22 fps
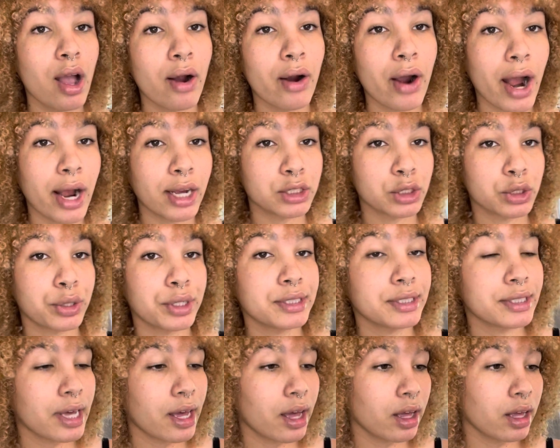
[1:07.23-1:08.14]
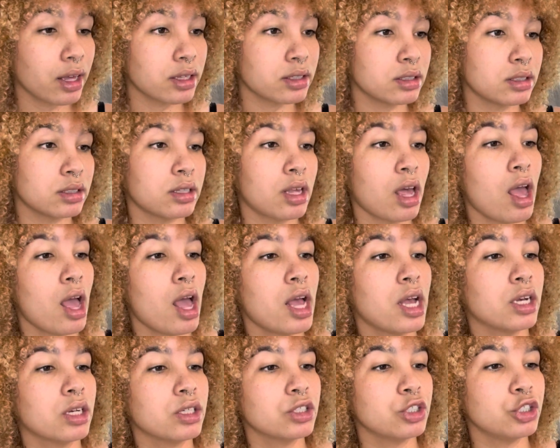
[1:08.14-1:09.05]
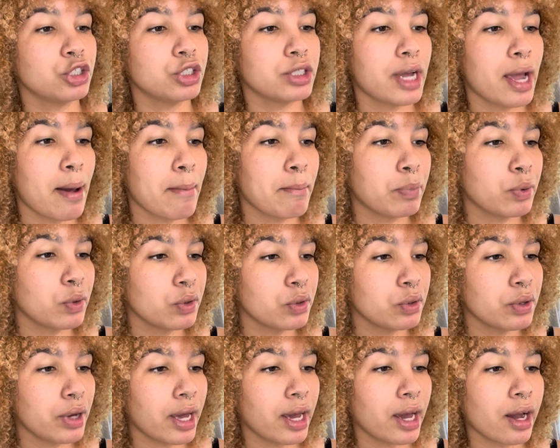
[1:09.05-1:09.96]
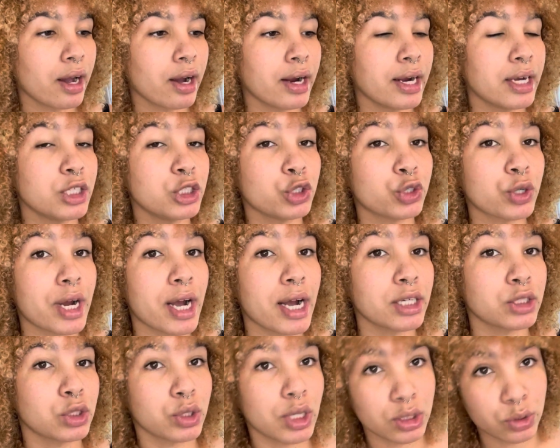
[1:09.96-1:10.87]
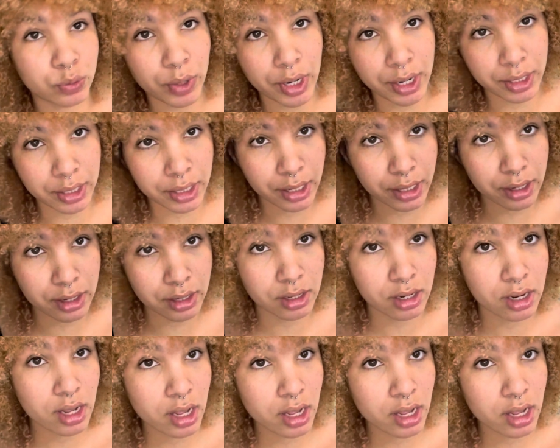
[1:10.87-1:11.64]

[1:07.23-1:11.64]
All right, so it says shampoo, hair, and dry, so that's what I did.